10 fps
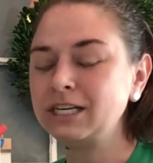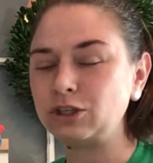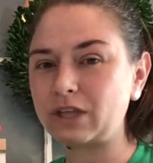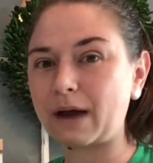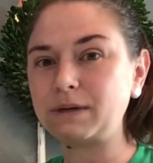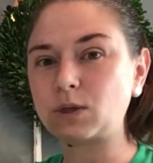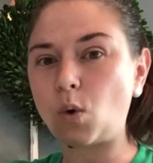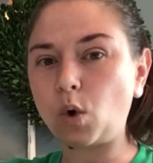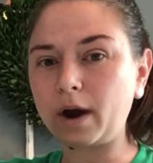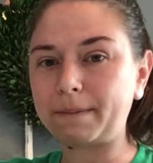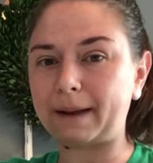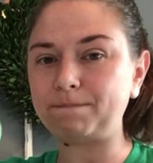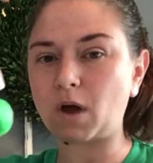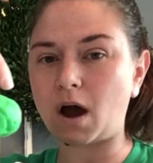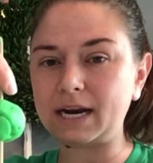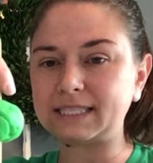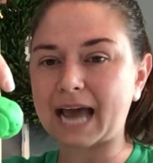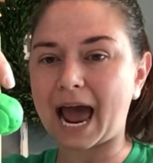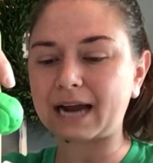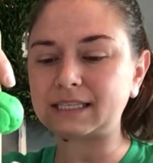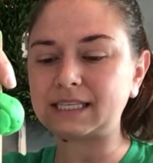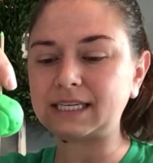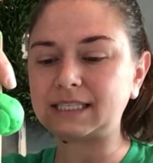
So that was orbit. On its axis,